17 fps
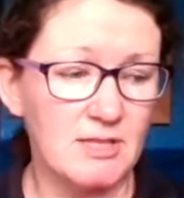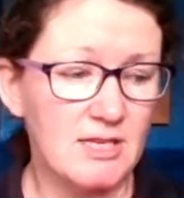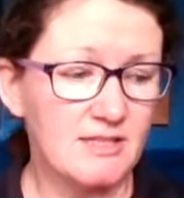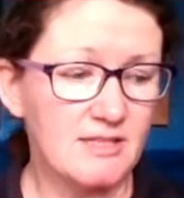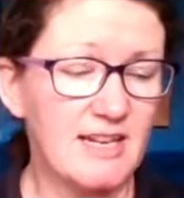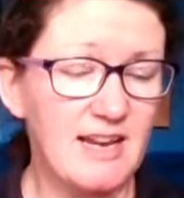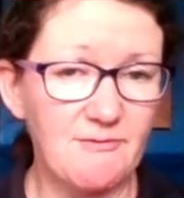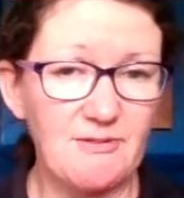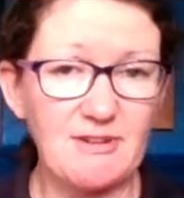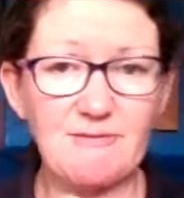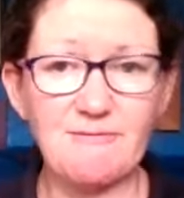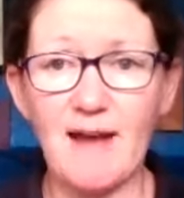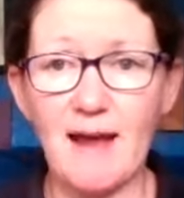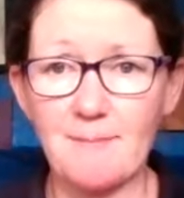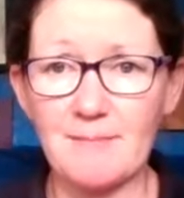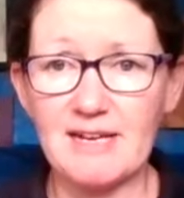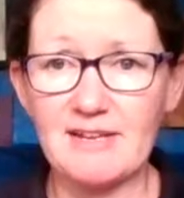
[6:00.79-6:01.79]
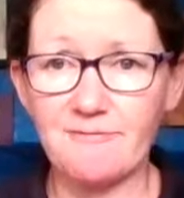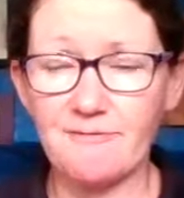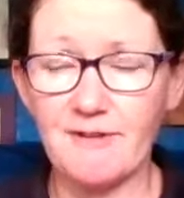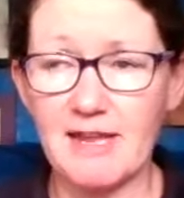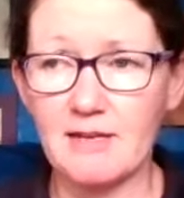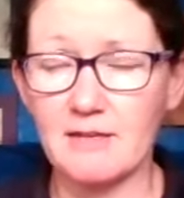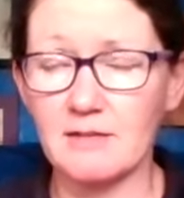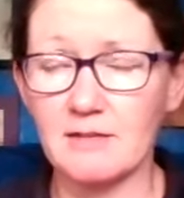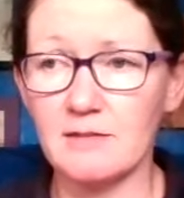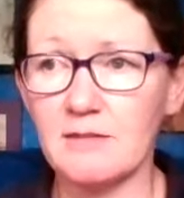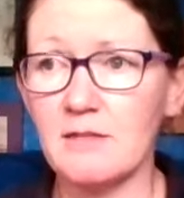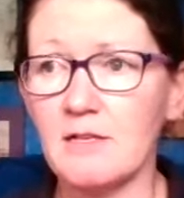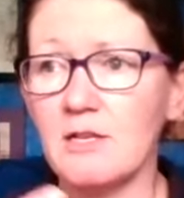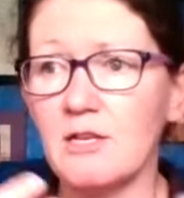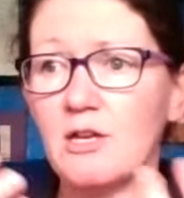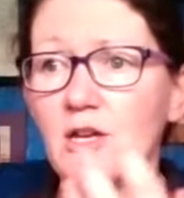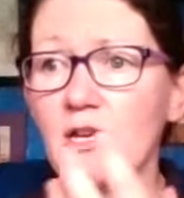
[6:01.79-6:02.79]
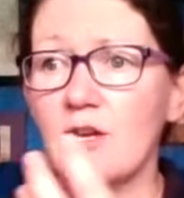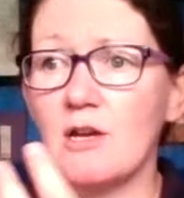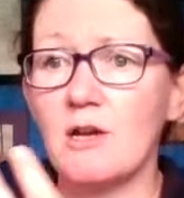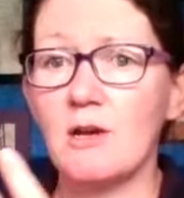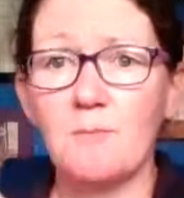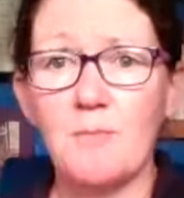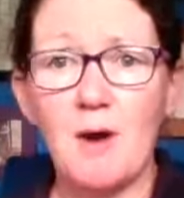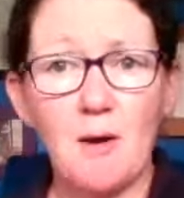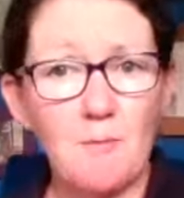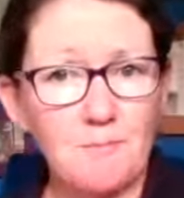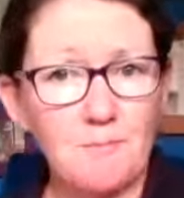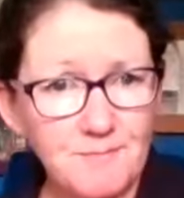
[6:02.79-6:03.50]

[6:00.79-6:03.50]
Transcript: It's a lovely family feel. But